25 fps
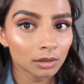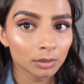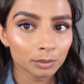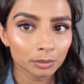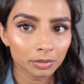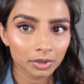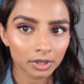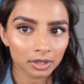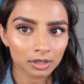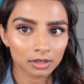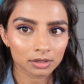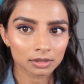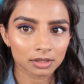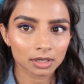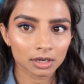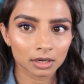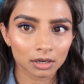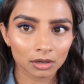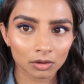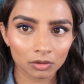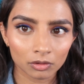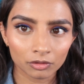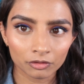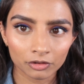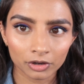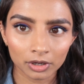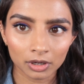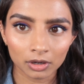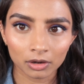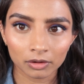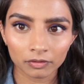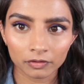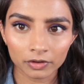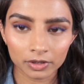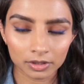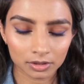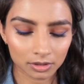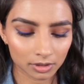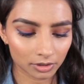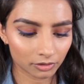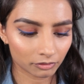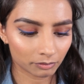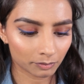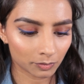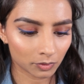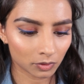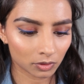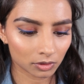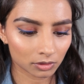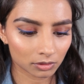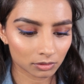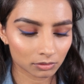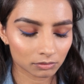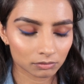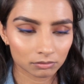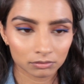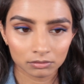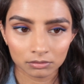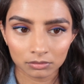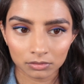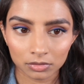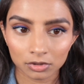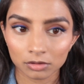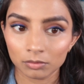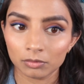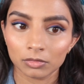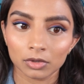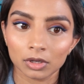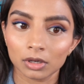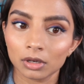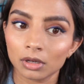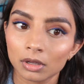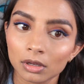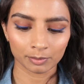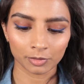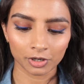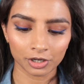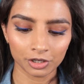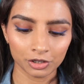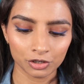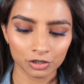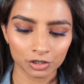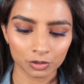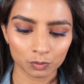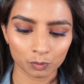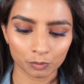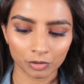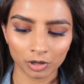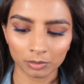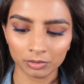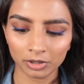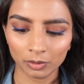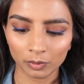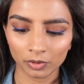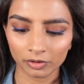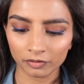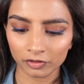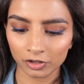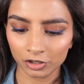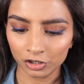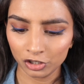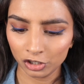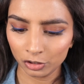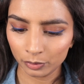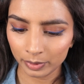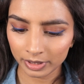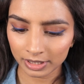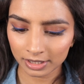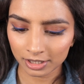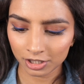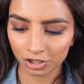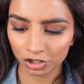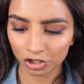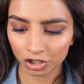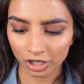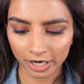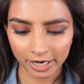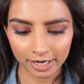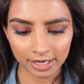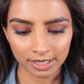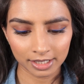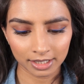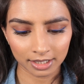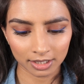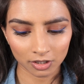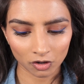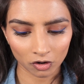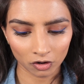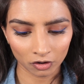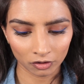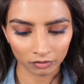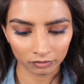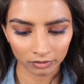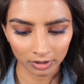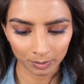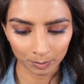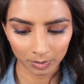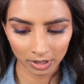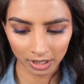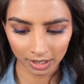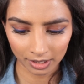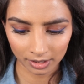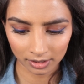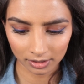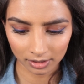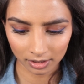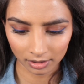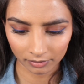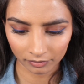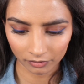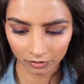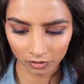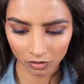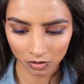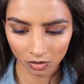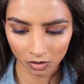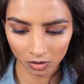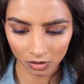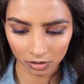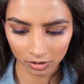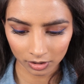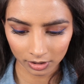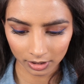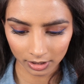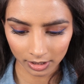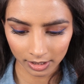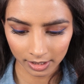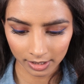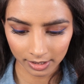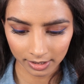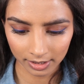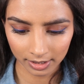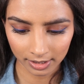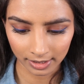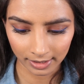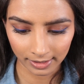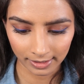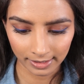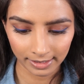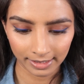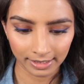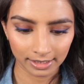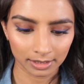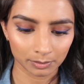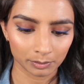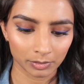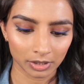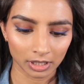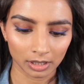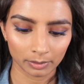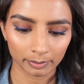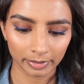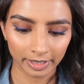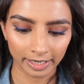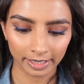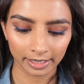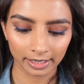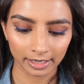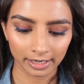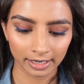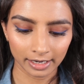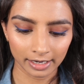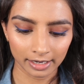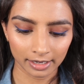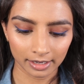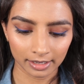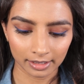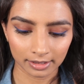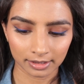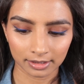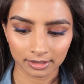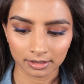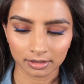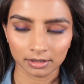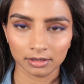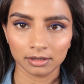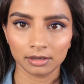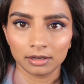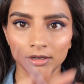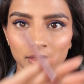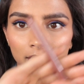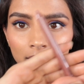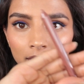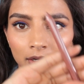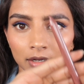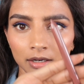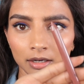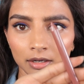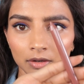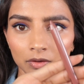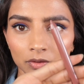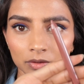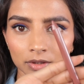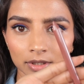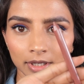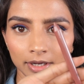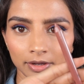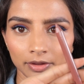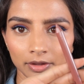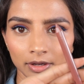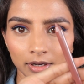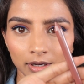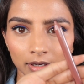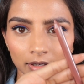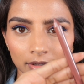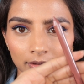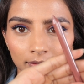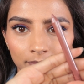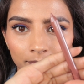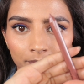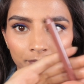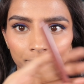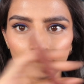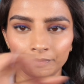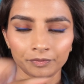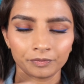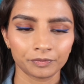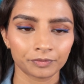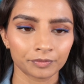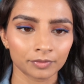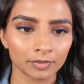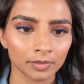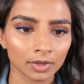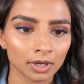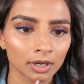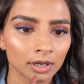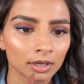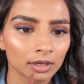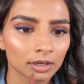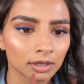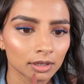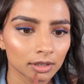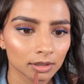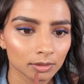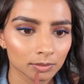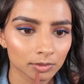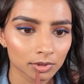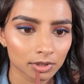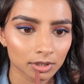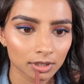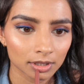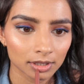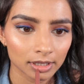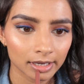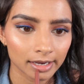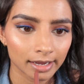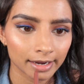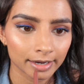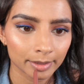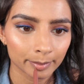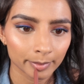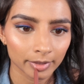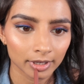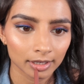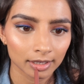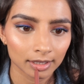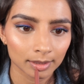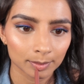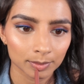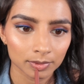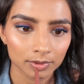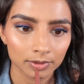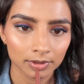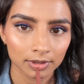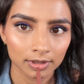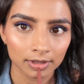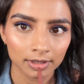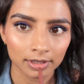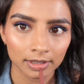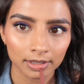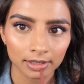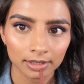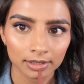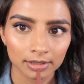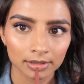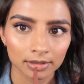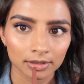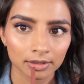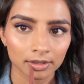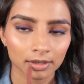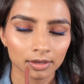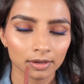because then it'll look really obvious that you've put something there. I'm going to use probably one of the newest shades of lip liners I've got. It's Need Me by NYX. Looks like that. I'm just going to line my lips with this.